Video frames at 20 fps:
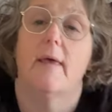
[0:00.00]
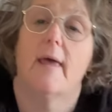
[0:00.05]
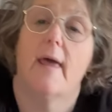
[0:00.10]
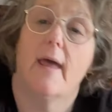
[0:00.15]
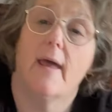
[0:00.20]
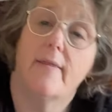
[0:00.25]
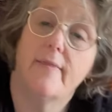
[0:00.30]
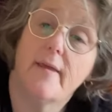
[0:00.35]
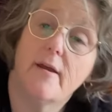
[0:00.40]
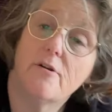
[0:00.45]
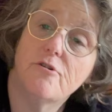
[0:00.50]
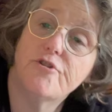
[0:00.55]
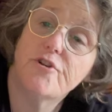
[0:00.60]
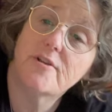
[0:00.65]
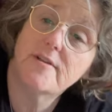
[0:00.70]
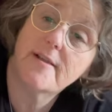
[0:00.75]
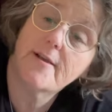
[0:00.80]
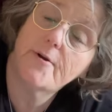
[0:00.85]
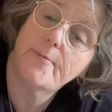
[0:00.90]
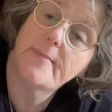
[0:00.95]
and they're
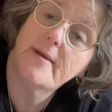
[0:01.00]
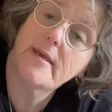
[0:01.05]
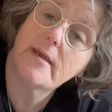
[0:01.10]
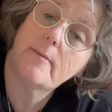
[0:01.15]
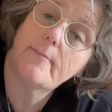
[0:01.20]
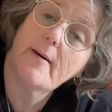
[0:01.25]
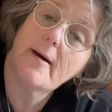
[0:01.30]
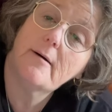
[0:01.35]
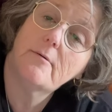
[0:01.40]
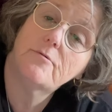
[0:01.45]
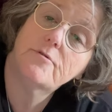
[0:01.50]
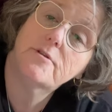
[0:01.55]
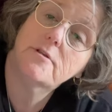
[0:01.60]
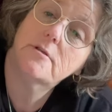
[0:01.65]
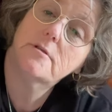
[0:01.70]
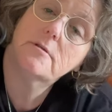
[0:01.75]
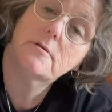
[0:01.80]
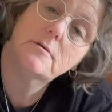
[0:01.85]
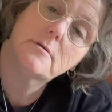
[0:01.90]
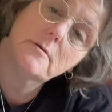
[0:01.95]
just little Mickey
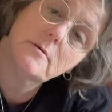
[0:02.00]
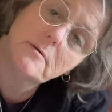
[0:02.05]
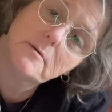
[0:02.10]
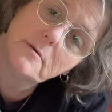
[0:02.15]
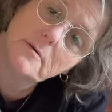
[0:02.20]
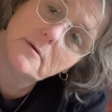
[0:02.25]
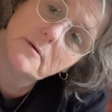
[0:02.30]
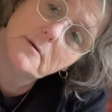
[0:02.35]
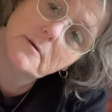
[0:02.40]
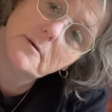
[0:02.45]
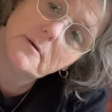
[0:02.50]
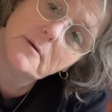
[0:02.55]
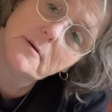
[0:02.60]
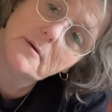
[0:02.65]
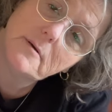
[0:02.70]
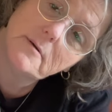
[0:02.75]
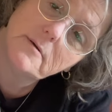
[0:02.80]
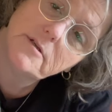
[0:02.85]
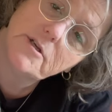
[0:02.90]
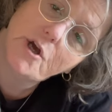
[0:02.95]
Mouse
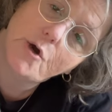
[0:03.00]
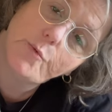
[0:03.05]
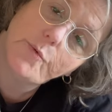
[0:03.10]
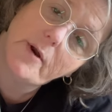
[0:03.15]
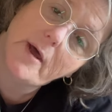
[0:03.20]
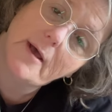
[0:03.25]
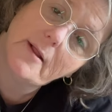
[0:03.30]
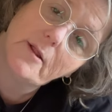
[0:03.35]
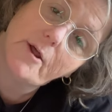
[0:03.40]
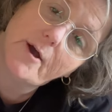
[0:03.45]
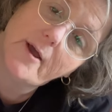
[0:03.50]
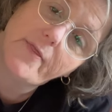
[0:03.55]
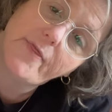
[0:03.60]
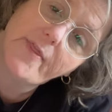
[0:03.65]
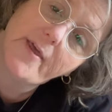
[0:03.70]
donut looking